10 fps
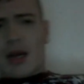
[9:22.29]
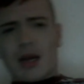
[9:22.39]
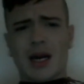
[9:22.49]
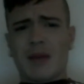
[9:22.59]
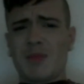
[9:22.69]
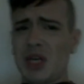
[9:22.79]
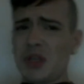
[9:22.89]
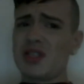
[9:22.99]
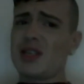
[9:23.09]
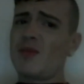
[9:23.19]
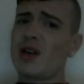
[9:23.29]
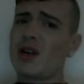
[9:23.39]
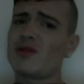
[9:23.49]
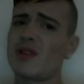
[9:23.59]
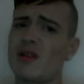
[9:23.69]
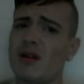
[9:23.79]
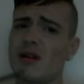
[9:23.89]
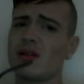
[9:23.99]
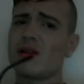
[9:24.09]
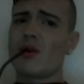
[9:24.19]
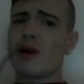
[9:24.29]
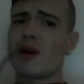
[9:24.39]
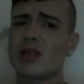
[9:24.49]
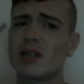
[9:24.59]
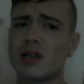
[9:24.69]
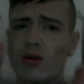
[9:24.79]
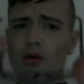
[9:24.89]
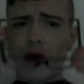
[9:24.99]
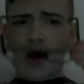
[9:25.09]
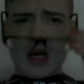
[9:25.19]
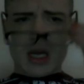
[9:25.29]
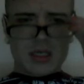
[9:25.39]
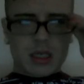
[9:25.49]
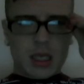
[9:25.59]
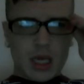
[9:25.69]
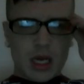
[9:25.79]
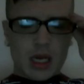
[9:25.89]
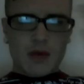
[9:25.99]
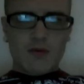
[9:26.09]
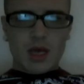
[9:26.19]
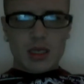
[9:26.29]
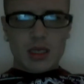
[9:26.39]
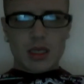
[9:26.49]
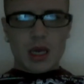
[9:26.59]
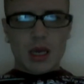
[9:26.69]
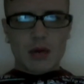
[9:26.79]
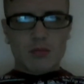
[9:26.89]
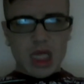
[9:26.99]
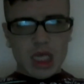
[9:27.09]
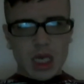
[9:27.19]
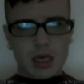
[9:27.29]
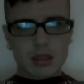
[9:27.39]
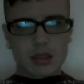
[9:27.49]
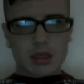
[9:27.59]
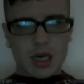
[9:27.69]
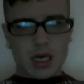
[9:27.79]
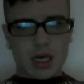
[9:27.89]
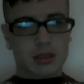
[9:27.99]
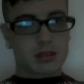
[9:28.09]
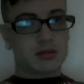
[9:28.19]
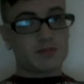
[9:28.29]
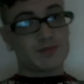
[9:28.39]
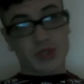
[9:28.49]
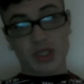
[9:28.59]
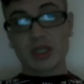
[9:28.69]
I'm hearing something outside, so I'm gonna go look and see if it's the police, and I'll